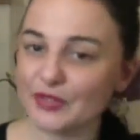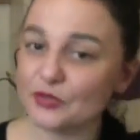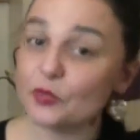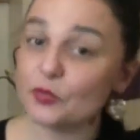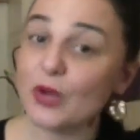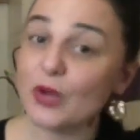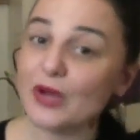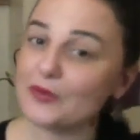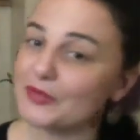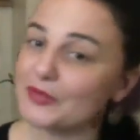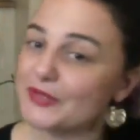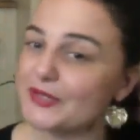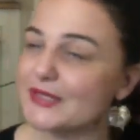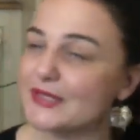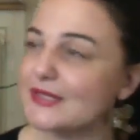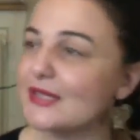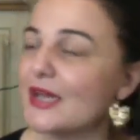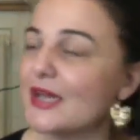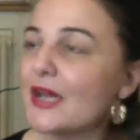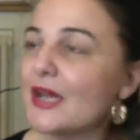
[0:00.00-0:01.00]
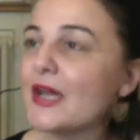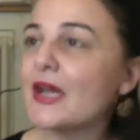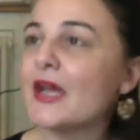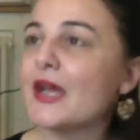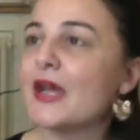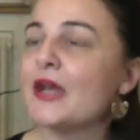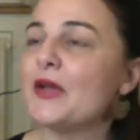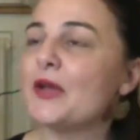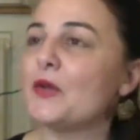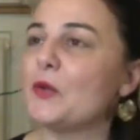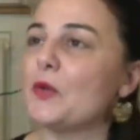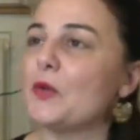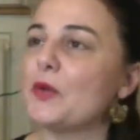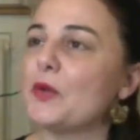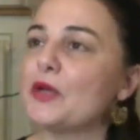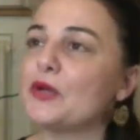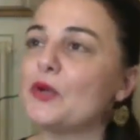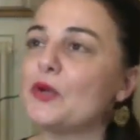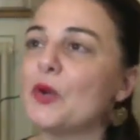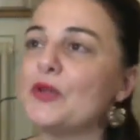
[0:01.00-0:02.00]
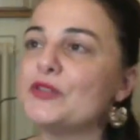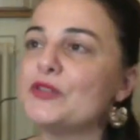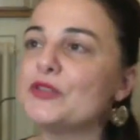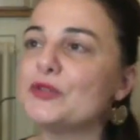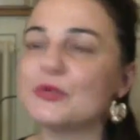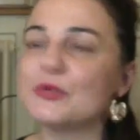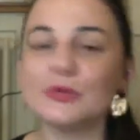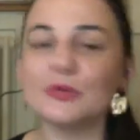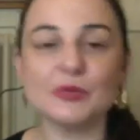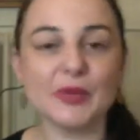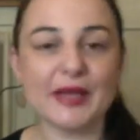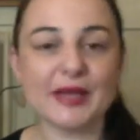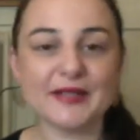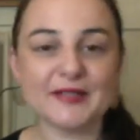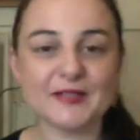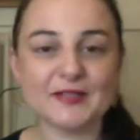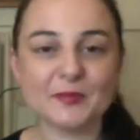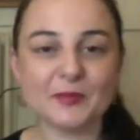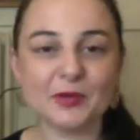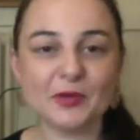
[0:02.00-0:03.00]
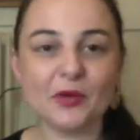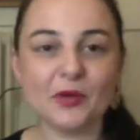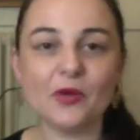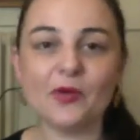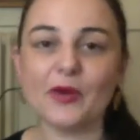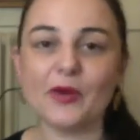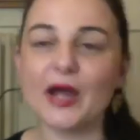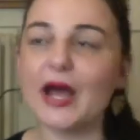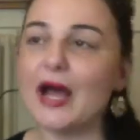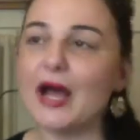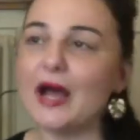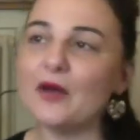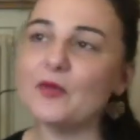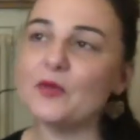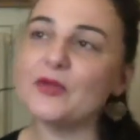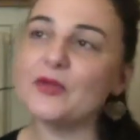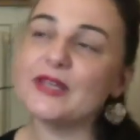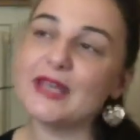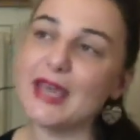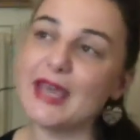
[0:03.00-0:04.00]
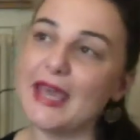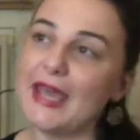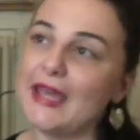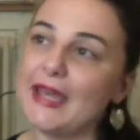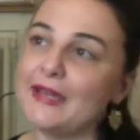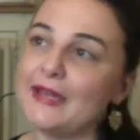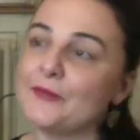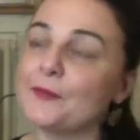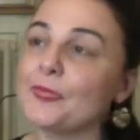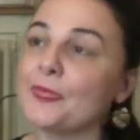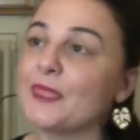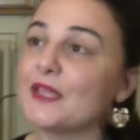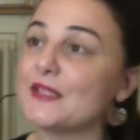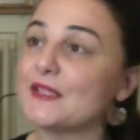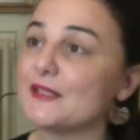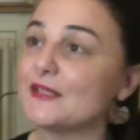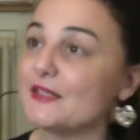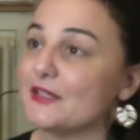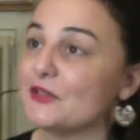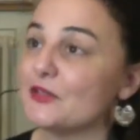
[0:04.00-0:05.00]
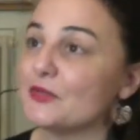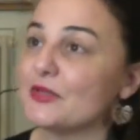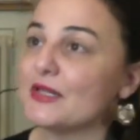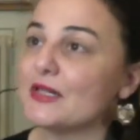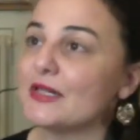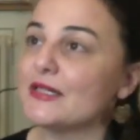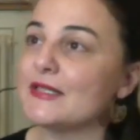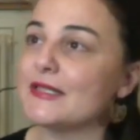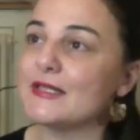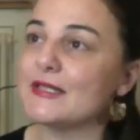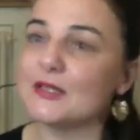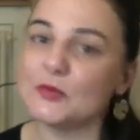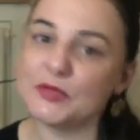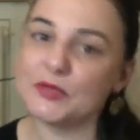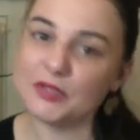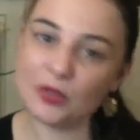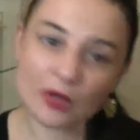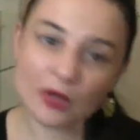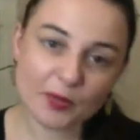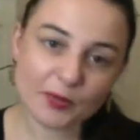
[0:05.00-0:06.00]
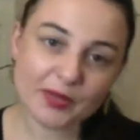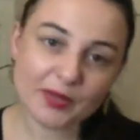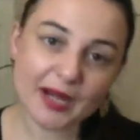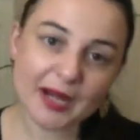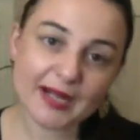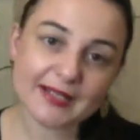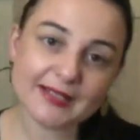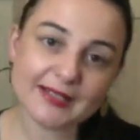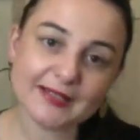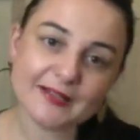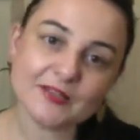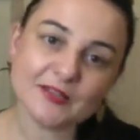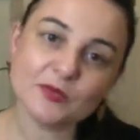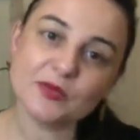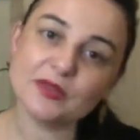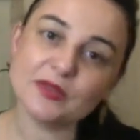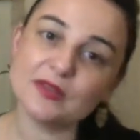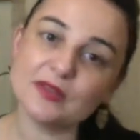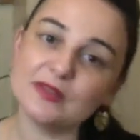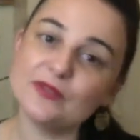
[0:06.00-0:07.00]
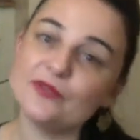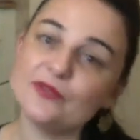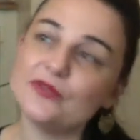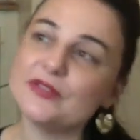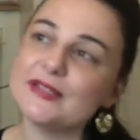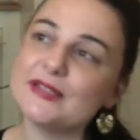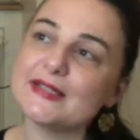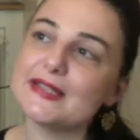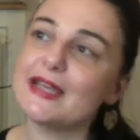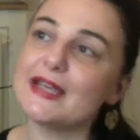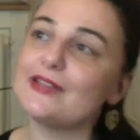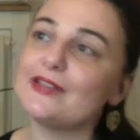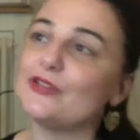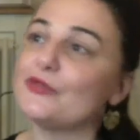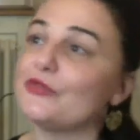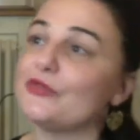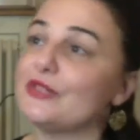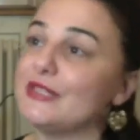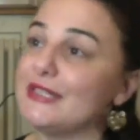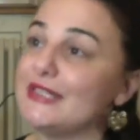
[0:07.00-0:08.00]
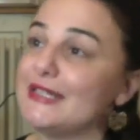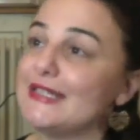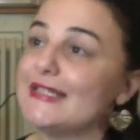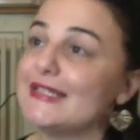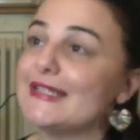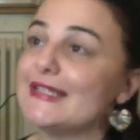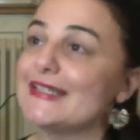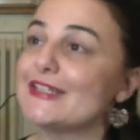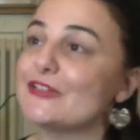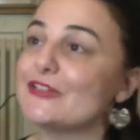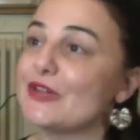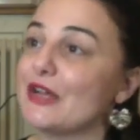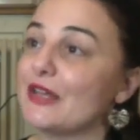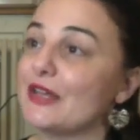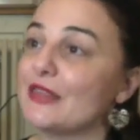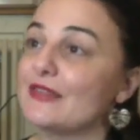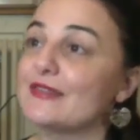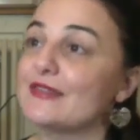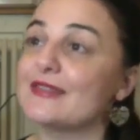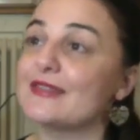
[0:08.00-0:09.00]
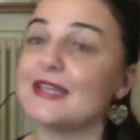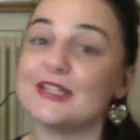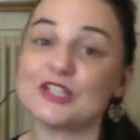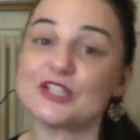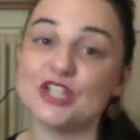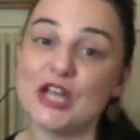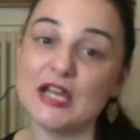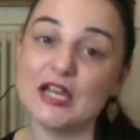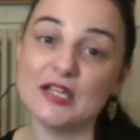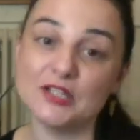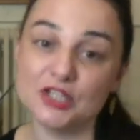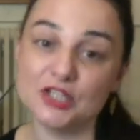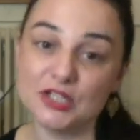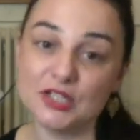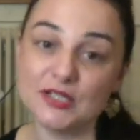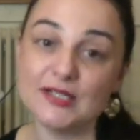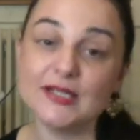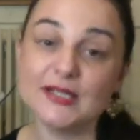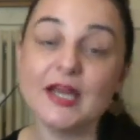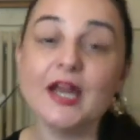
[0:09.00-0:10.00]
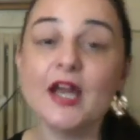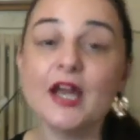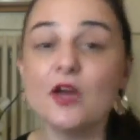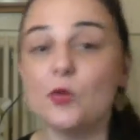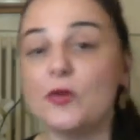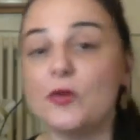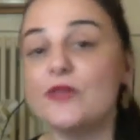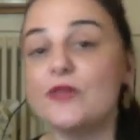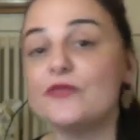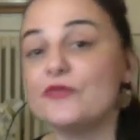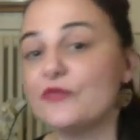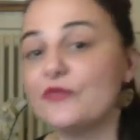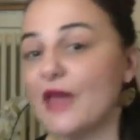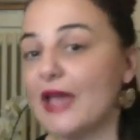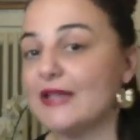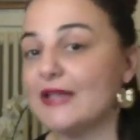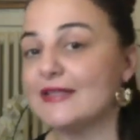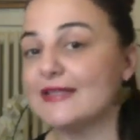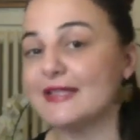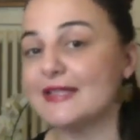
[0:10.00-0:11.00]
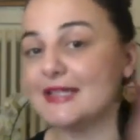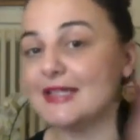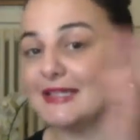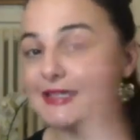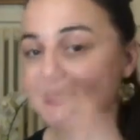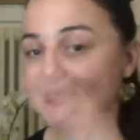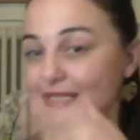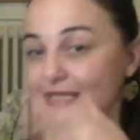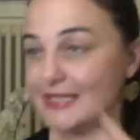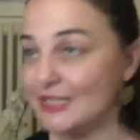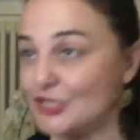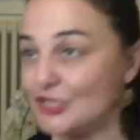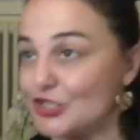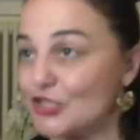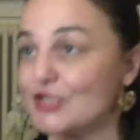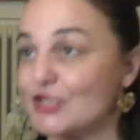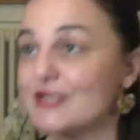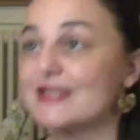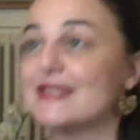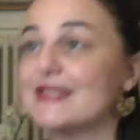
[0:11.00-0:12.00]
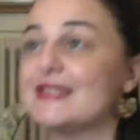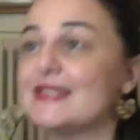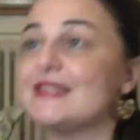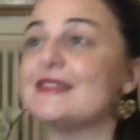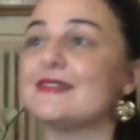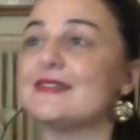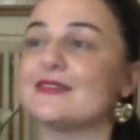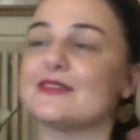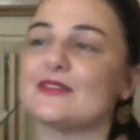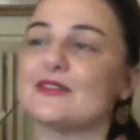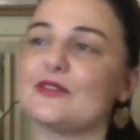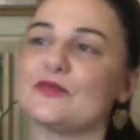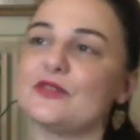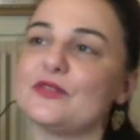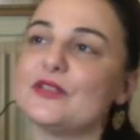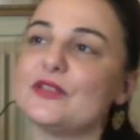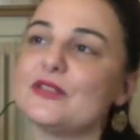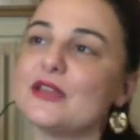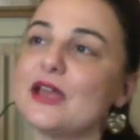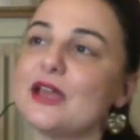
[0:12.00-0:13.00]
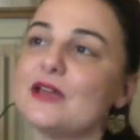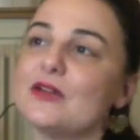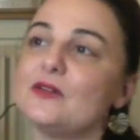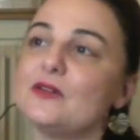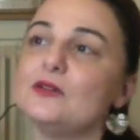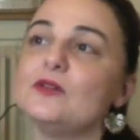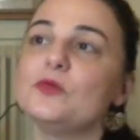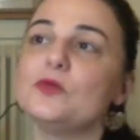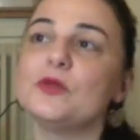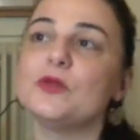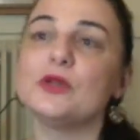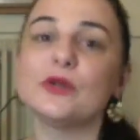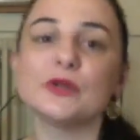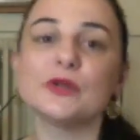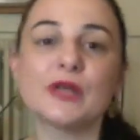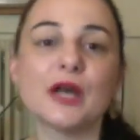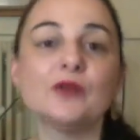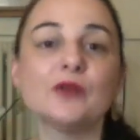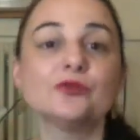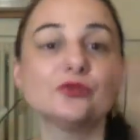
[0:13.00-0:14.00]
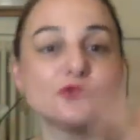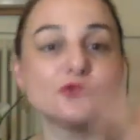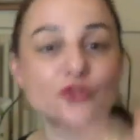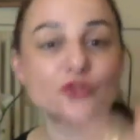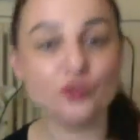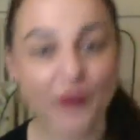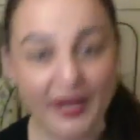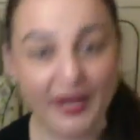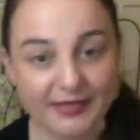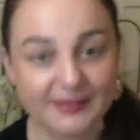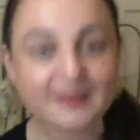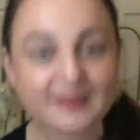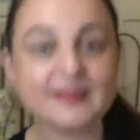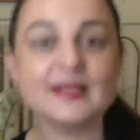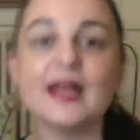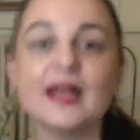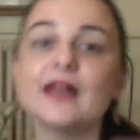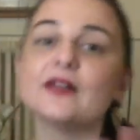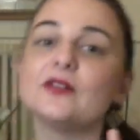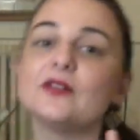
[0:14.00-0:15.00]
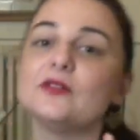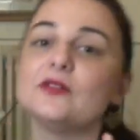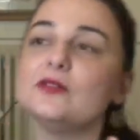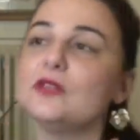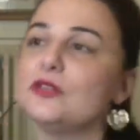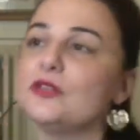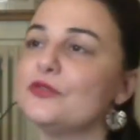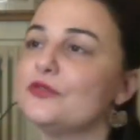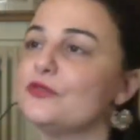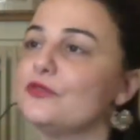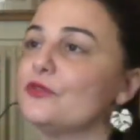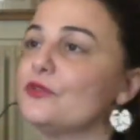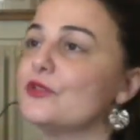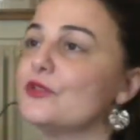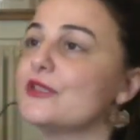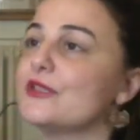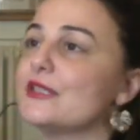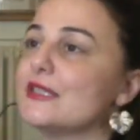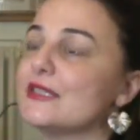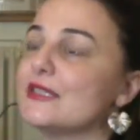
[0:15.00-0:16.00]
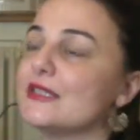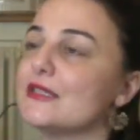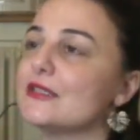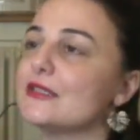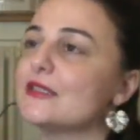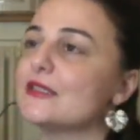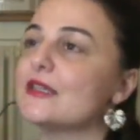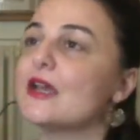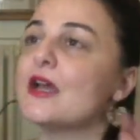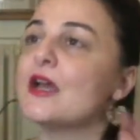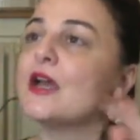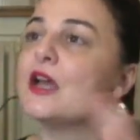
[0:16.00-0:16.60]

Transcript: two hours, where we're going to explore how we can synchronize our yoga practice with the different set of needs, strengths, and challenges we face in the each seasons of the cycle. We learn how to track the cycle and the four seasons.